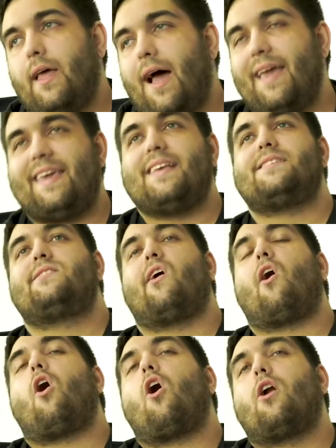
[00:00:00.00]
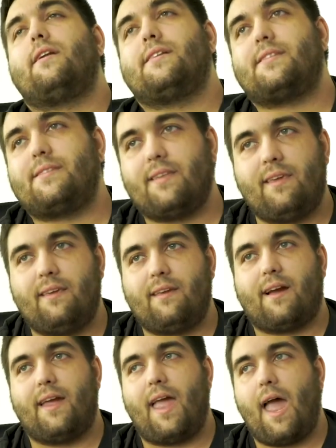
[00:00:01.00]
I guess the hardest thing
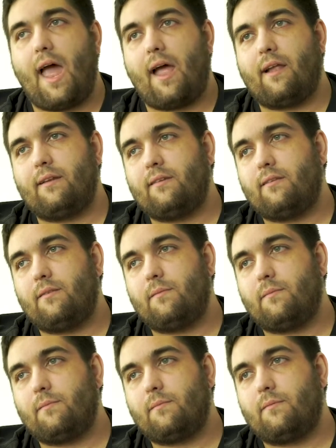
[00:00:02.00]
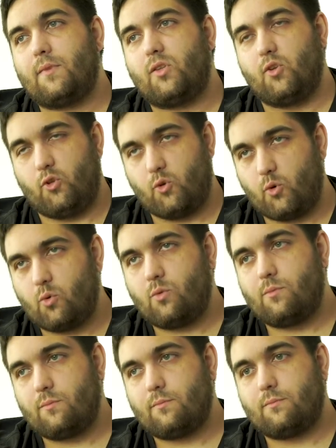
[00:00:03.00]
I had to do
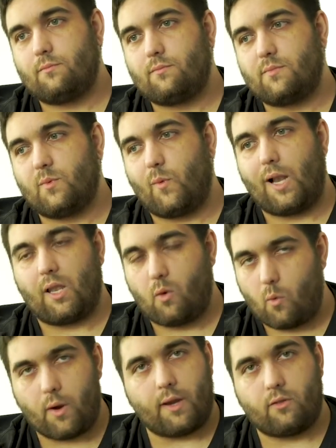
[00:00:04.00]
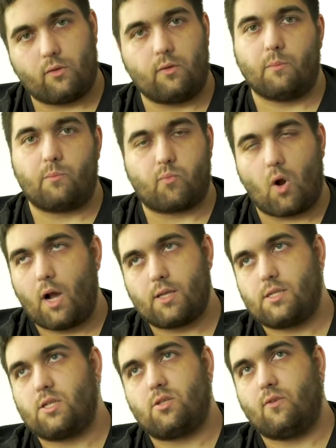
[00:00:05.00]
while going to the
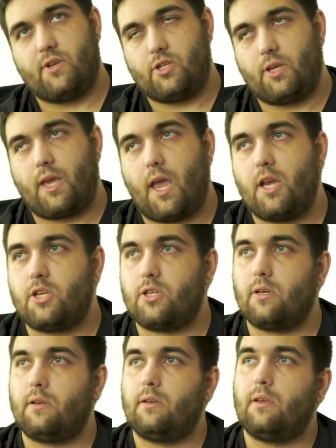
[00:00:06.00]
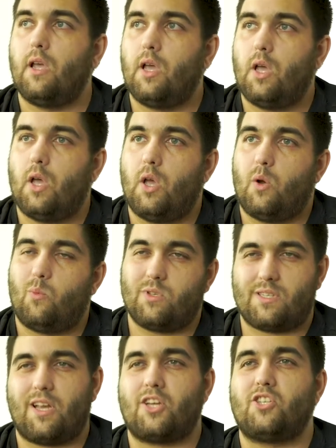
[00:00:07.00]
process of education
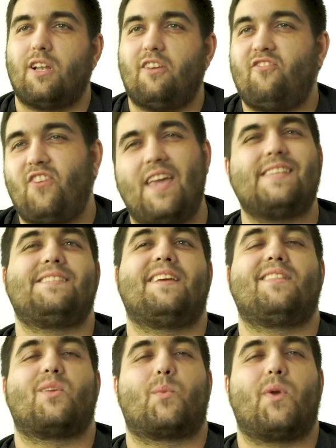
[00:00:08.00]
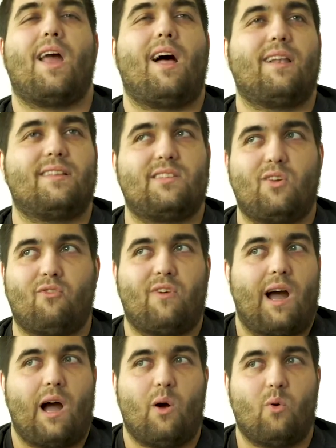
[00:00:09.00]
was actually facing the reality of
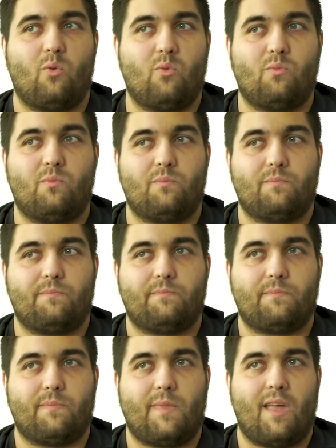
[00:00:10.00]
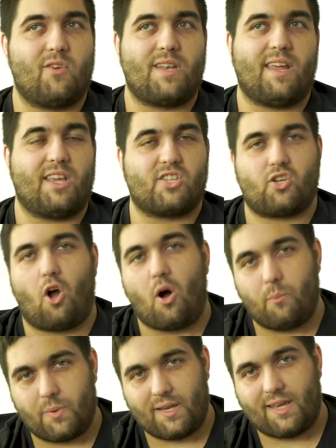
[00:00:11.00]
how everything is
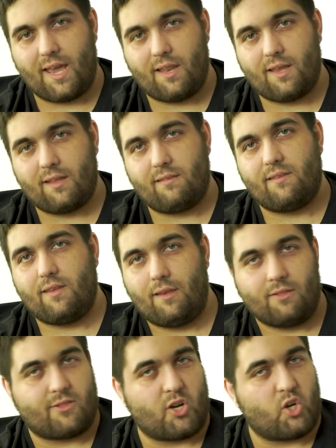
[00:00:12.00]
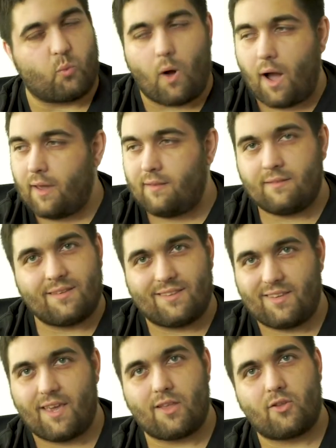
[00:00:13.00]
complicated, intertwined
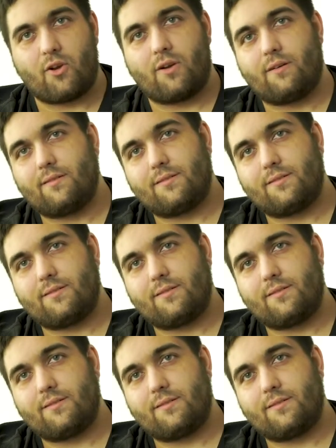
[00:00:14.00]
together,